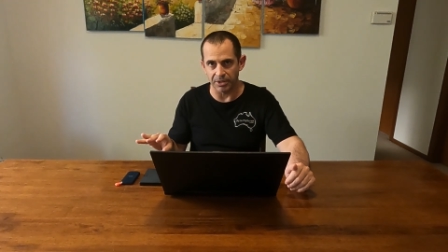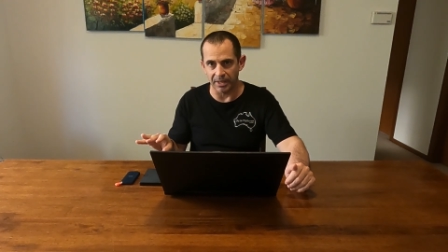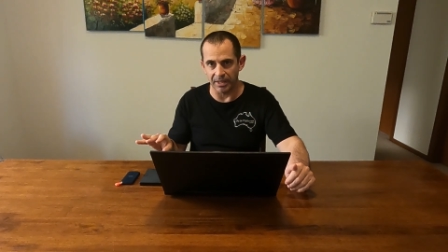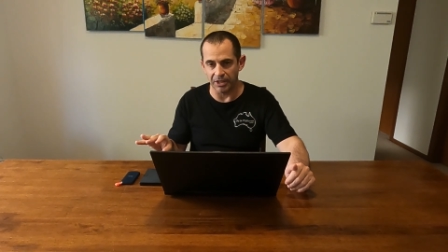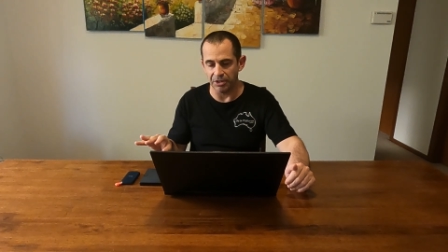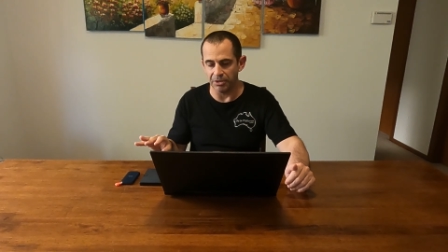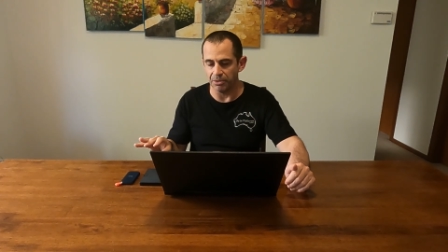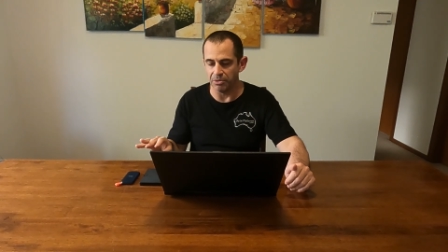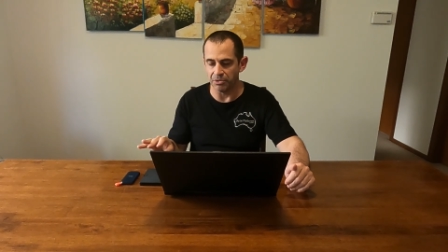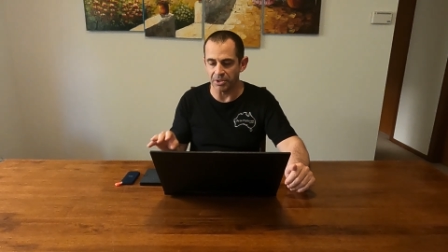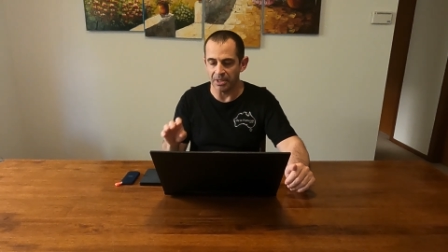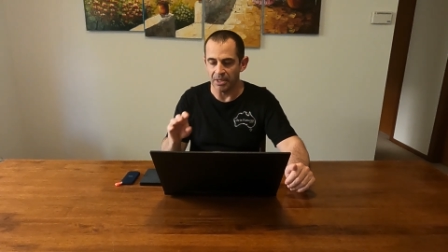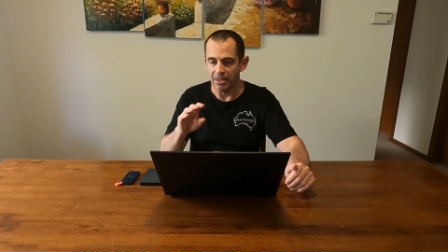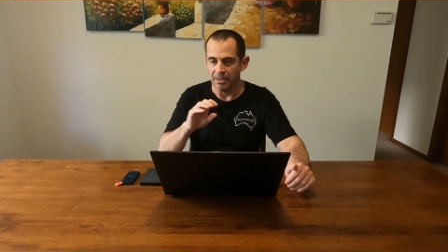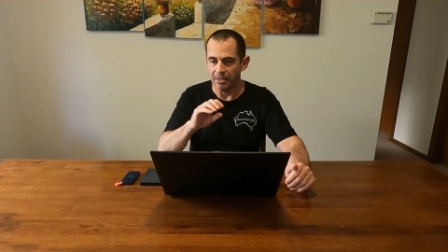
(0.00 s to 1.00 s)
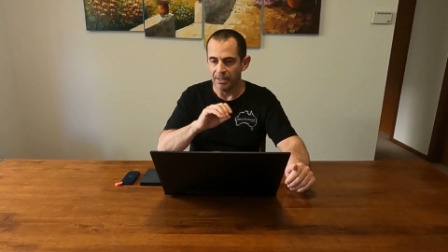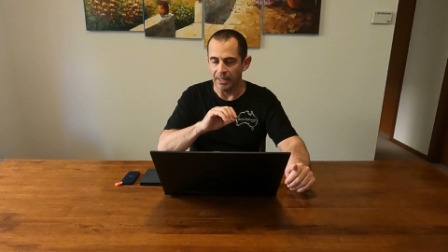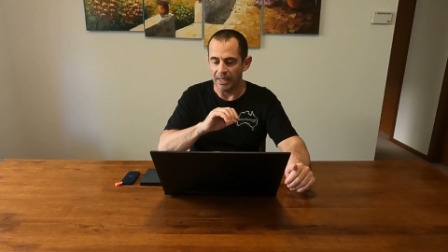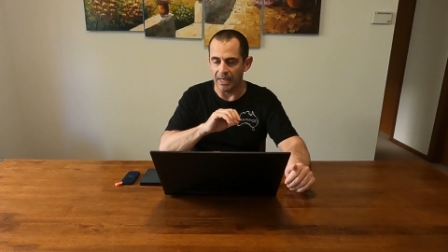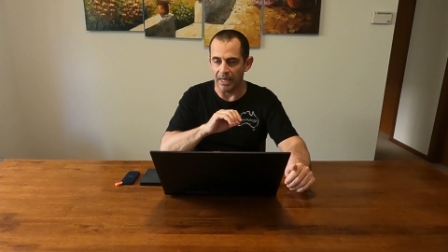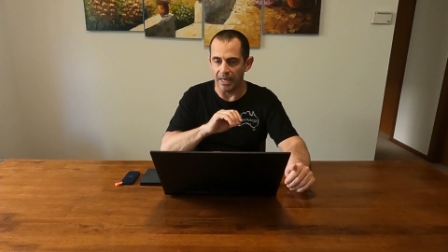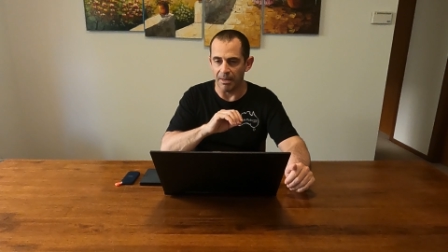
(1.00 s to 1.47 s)
I'm going to use
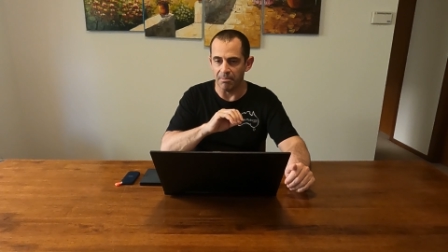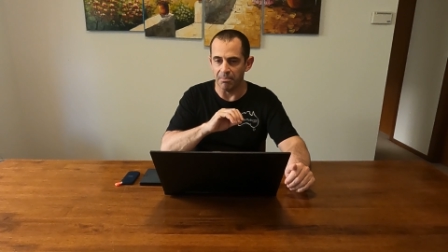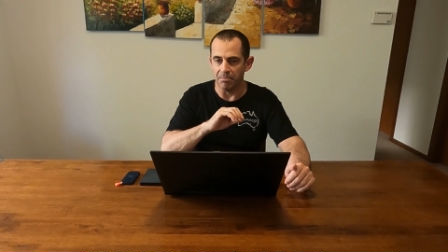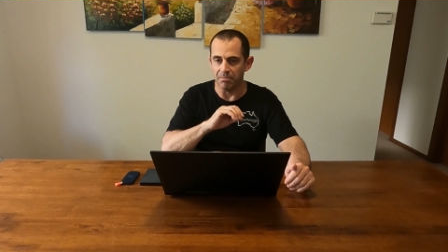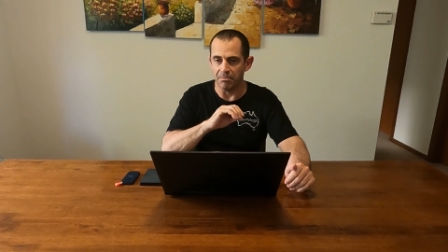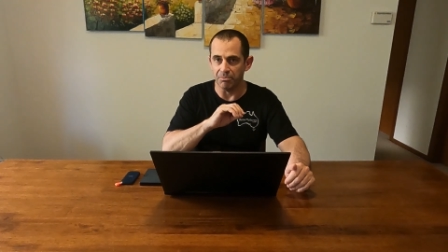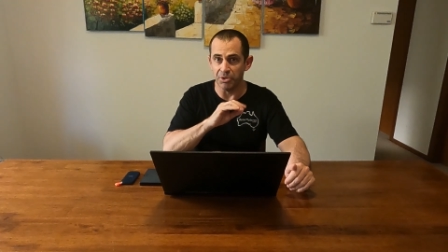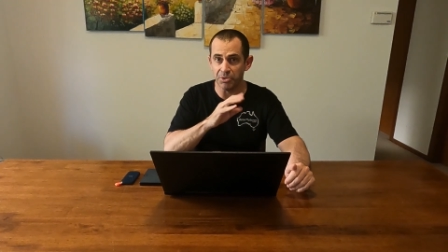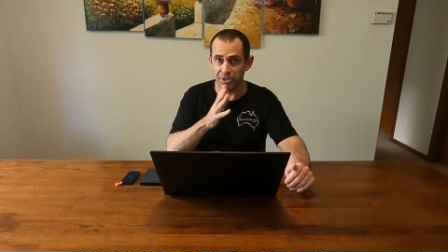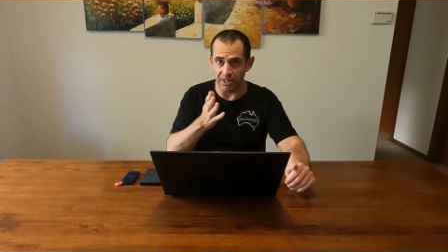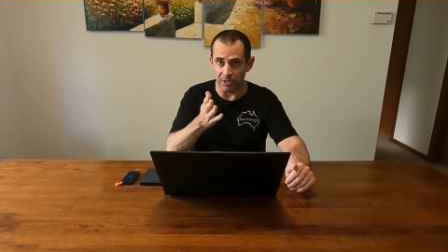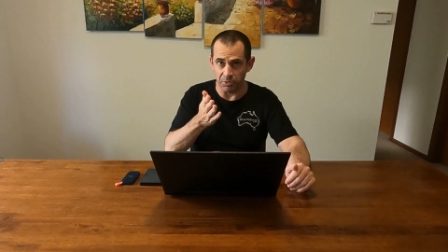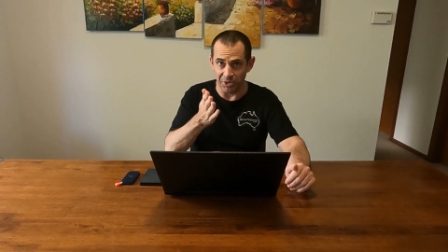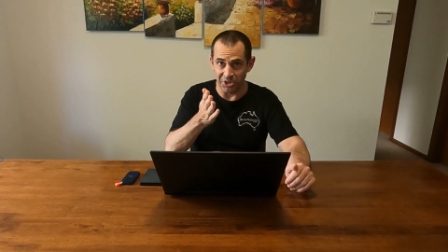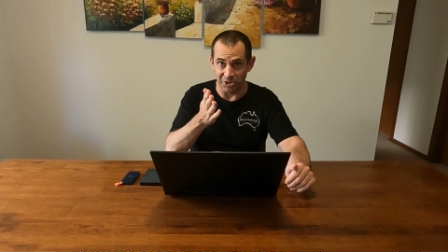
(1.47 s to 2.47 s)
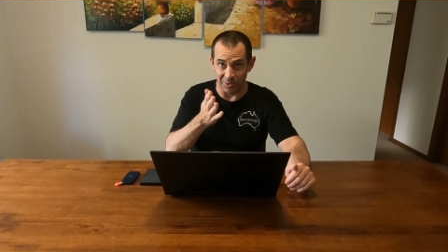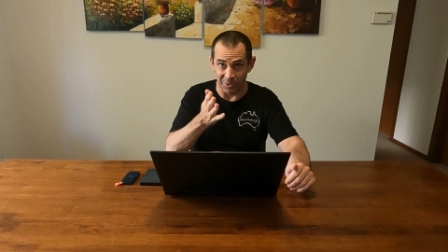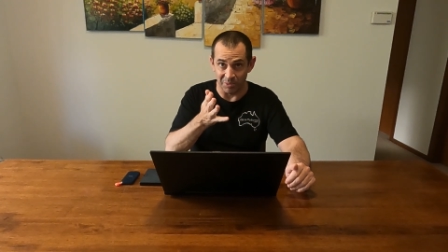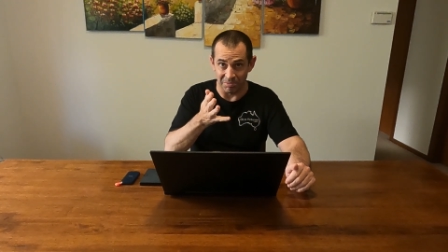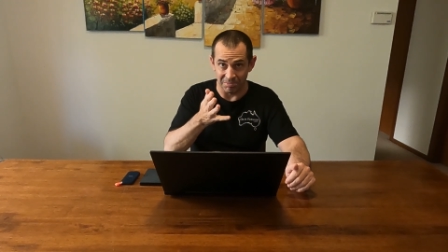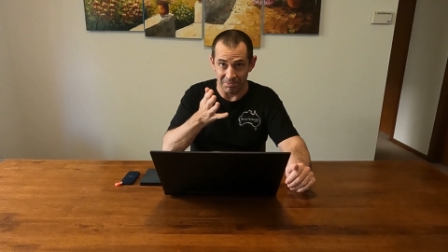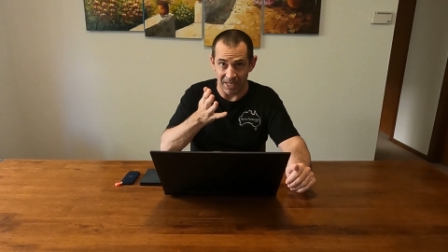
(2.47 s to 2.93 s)
um, music, which
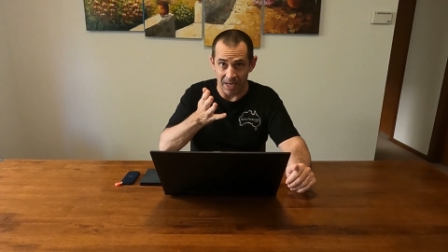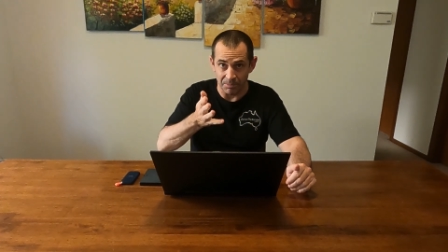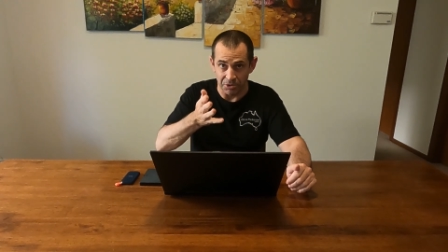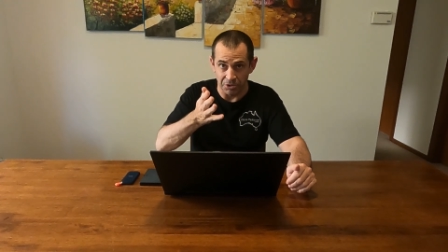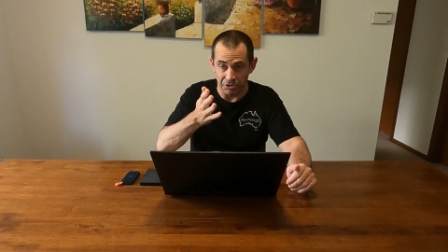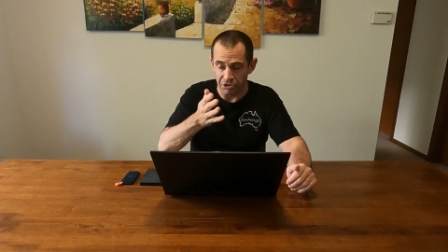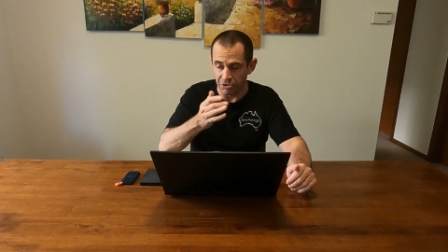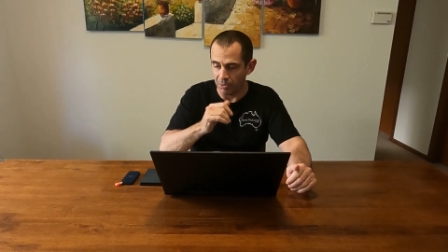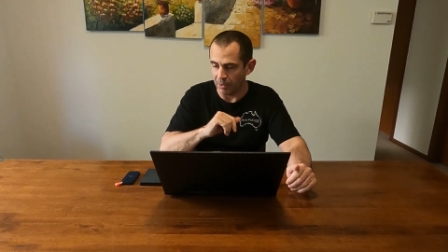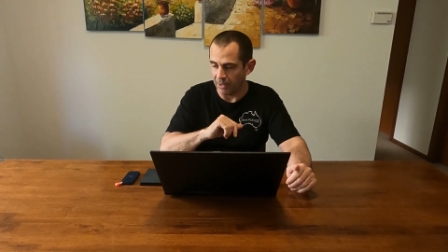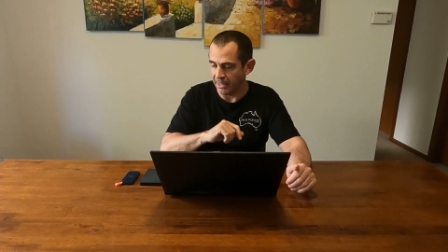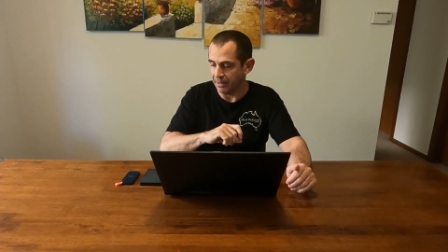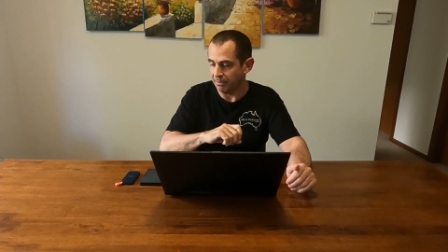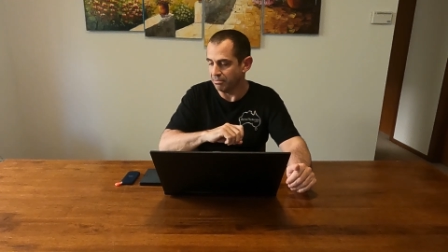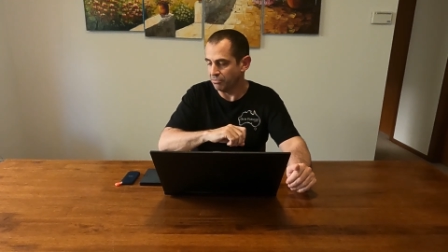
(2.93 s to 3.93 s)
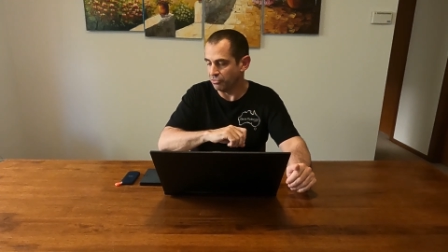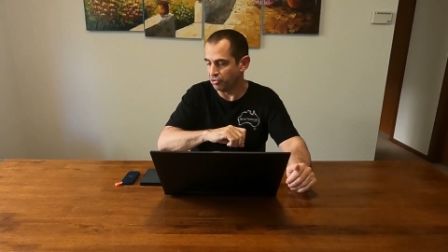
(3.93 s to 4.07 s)
you'll come to shortly.